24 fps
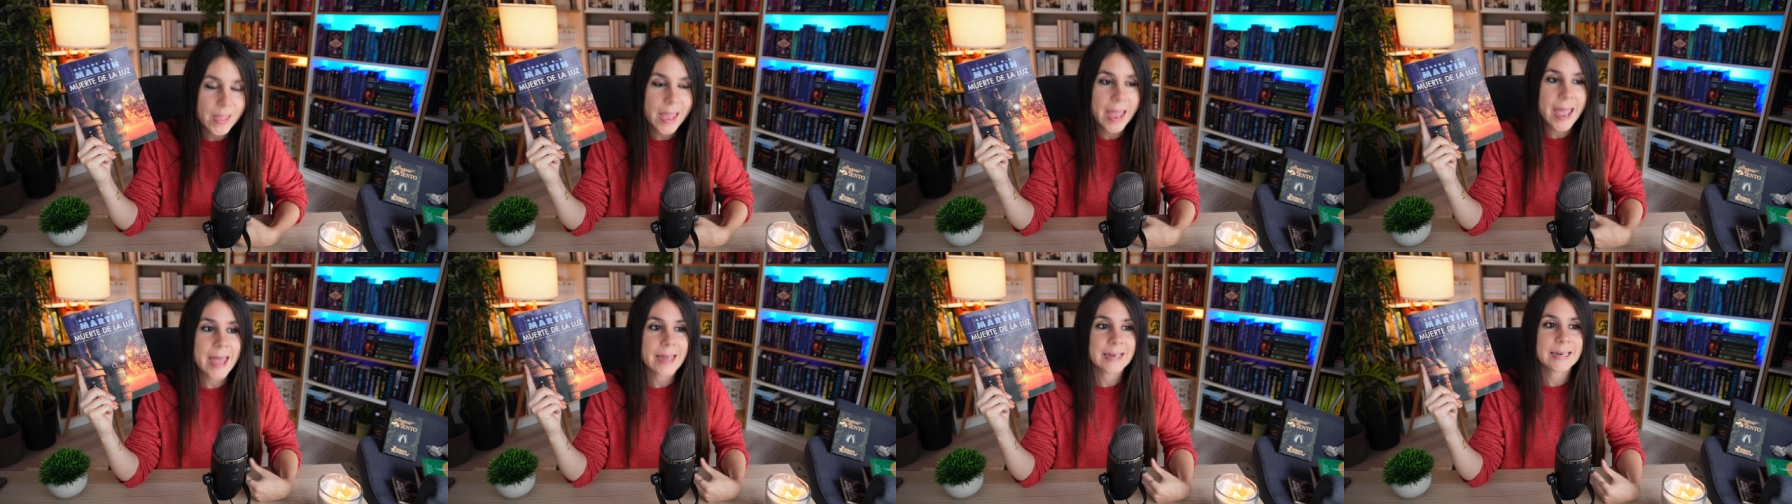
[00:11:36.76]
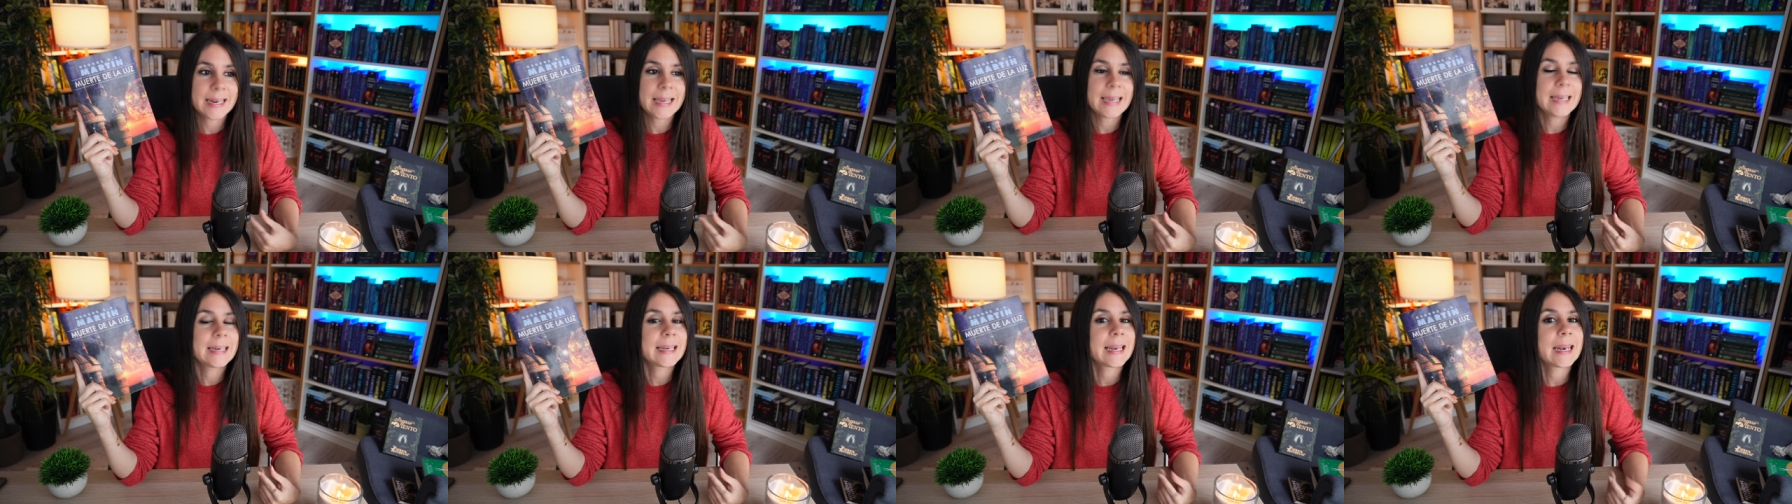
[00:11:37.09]
and
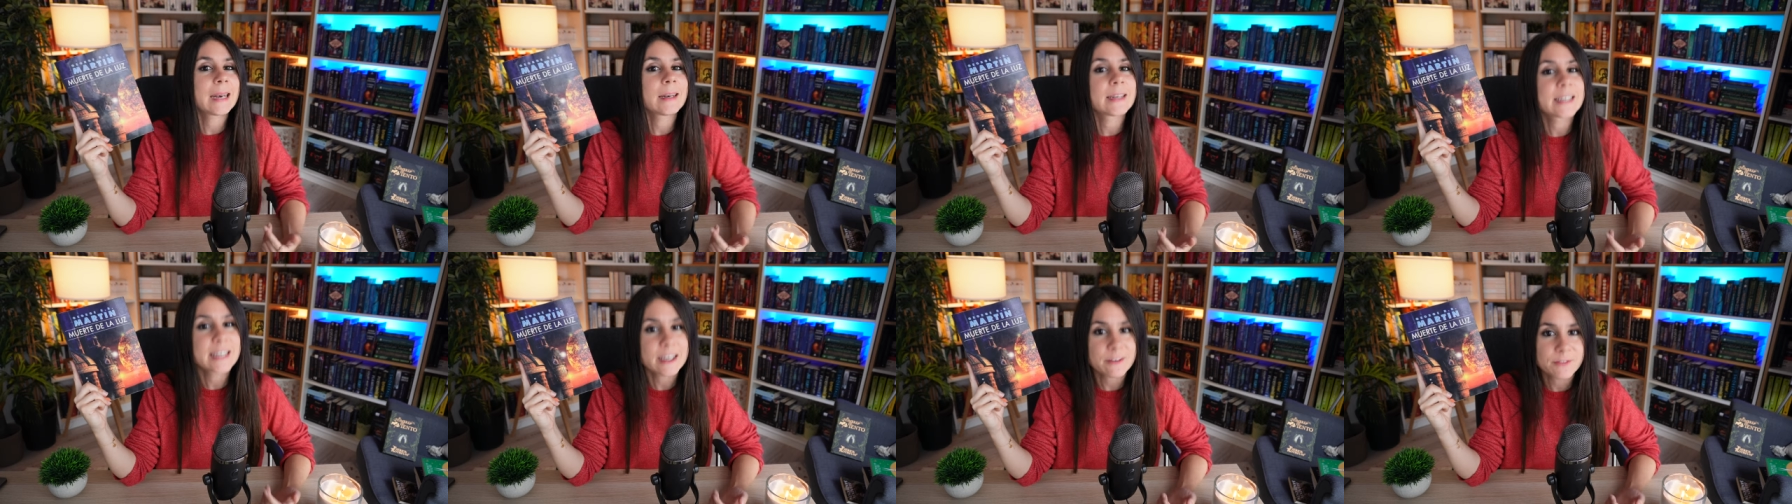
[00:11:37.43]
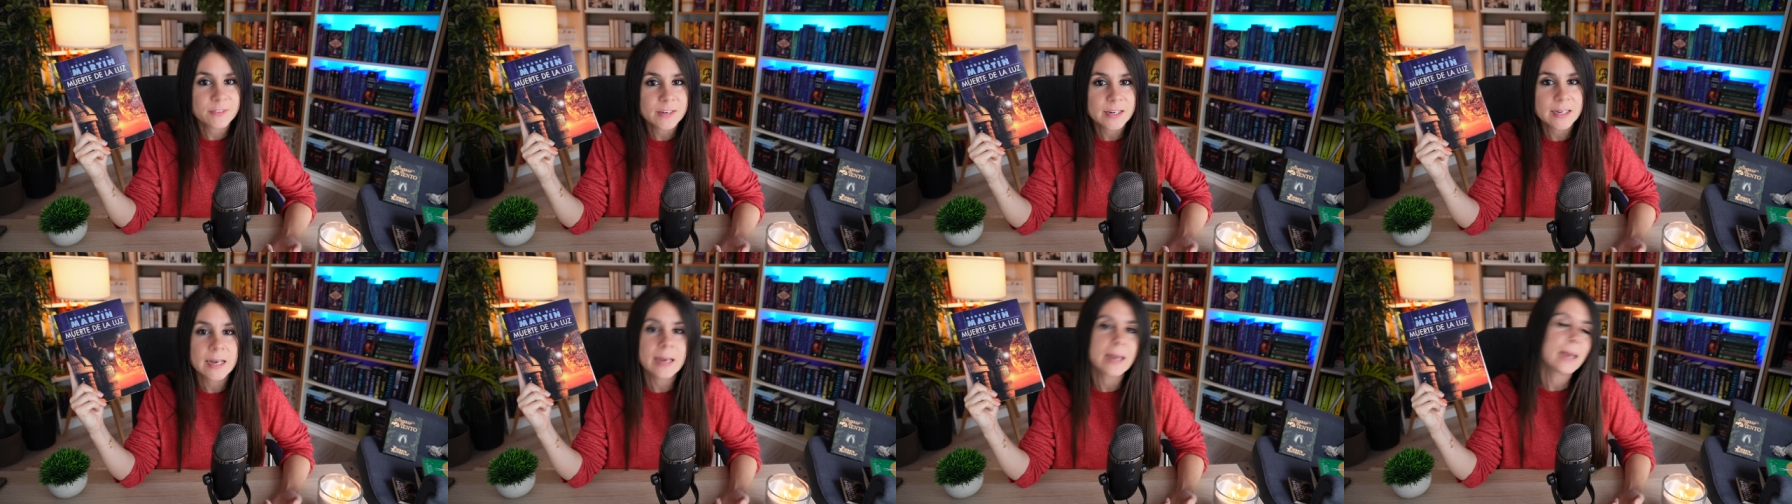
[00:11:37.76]
it
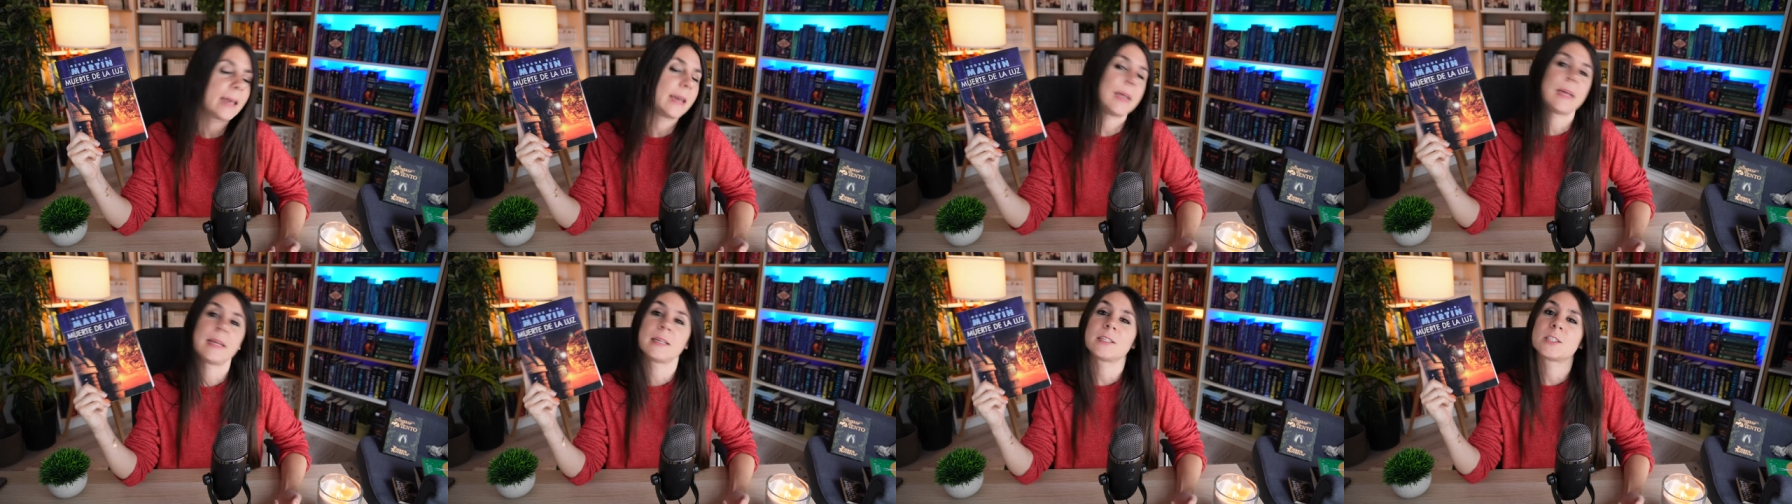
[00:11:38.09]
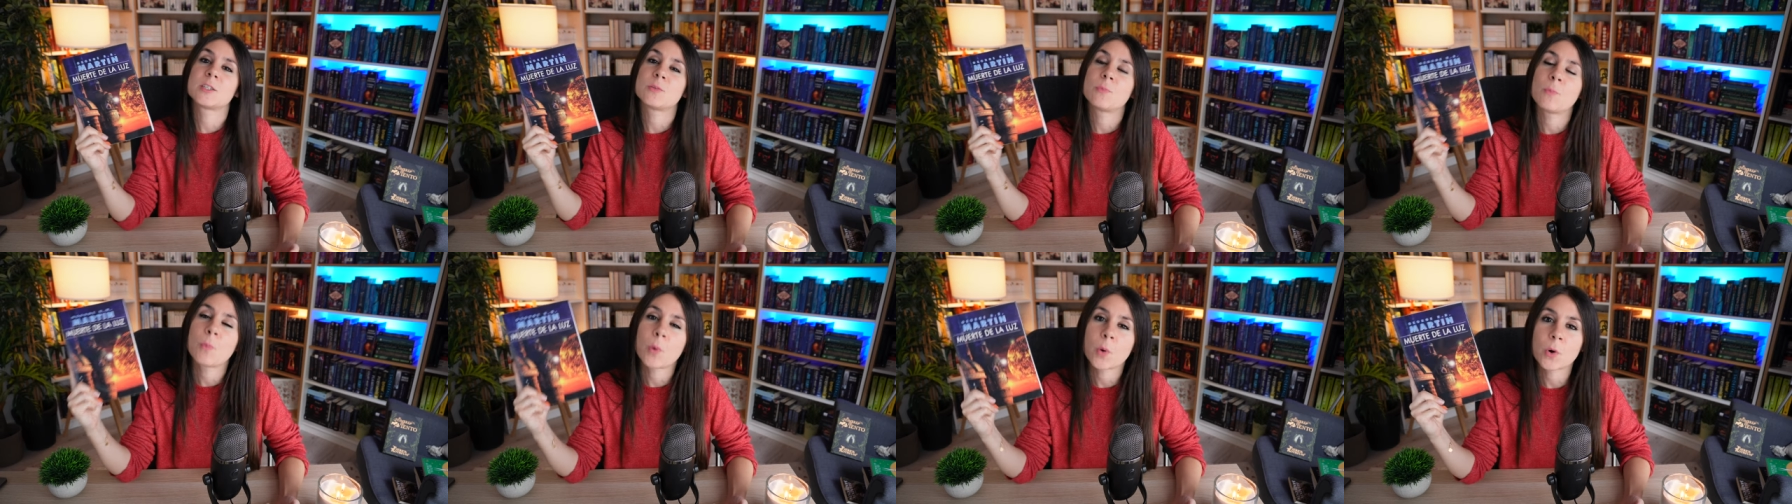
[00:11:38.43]
definitely
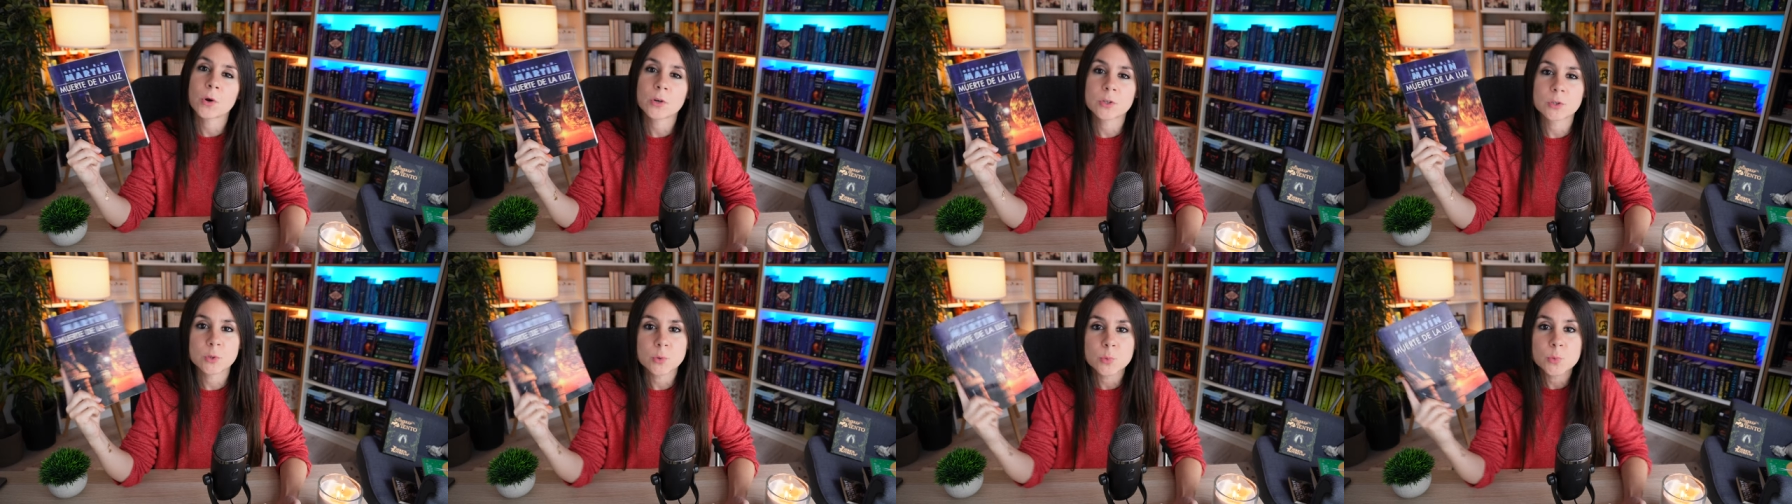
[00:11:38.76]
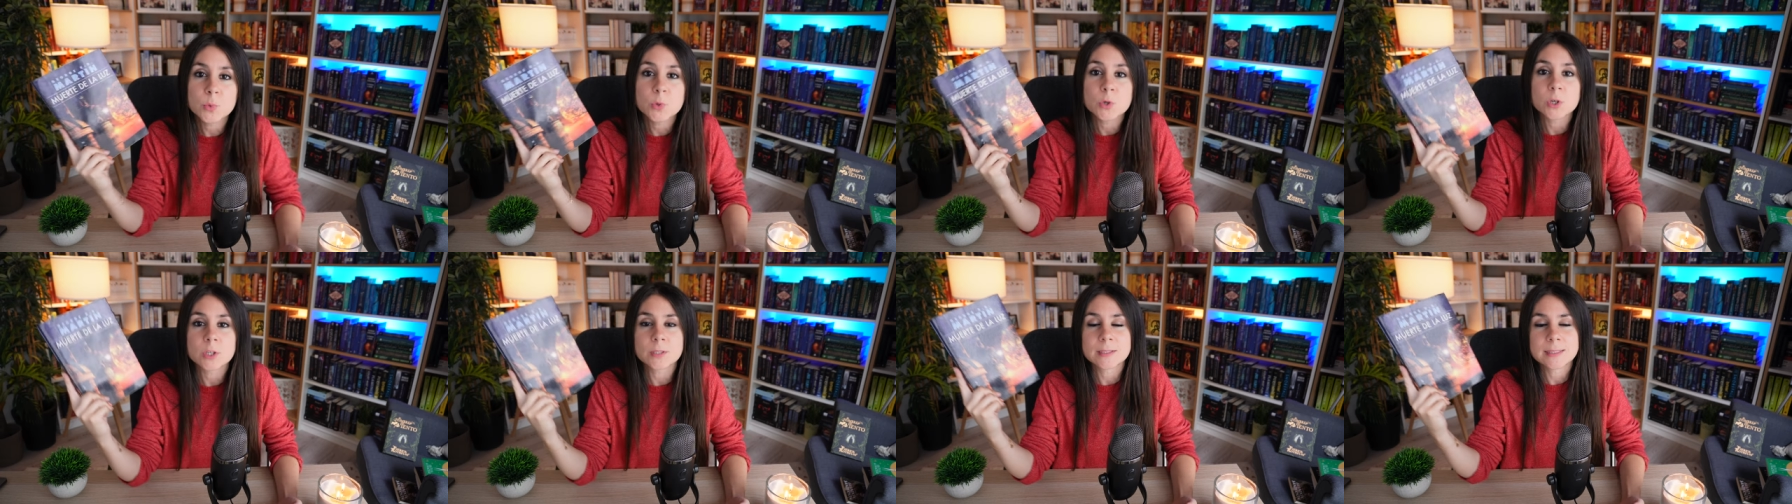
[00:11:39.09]
leans more
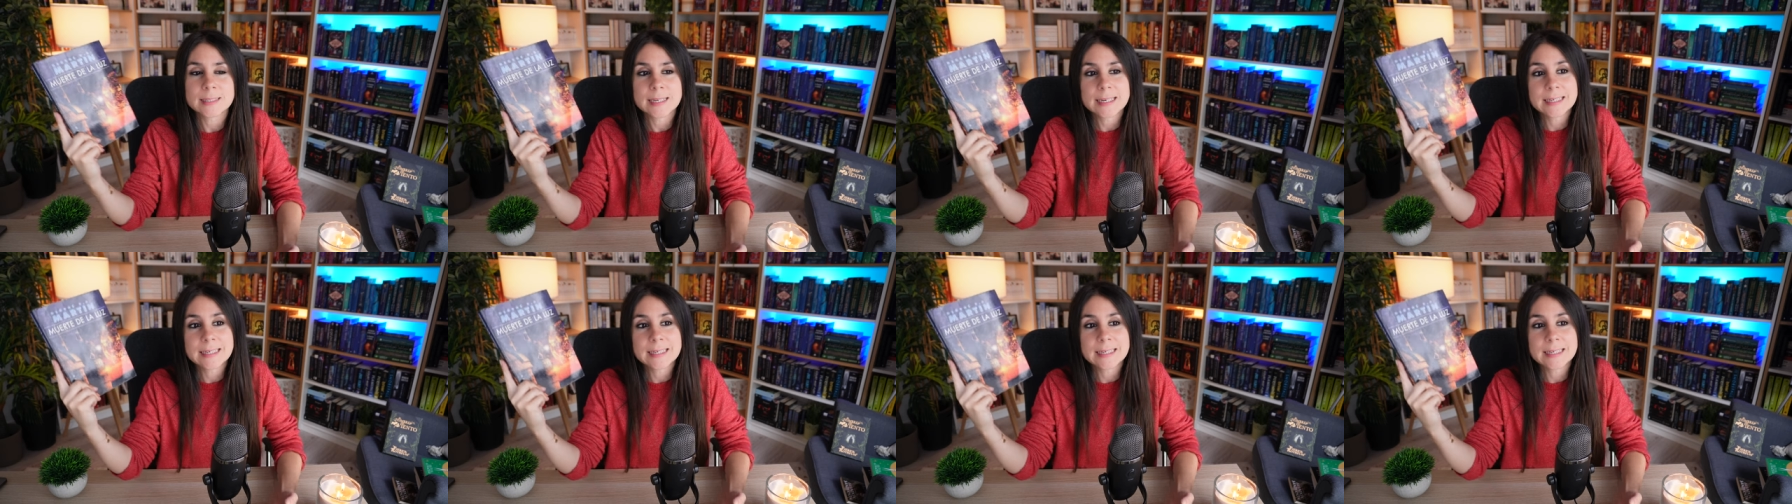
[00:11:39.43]
towards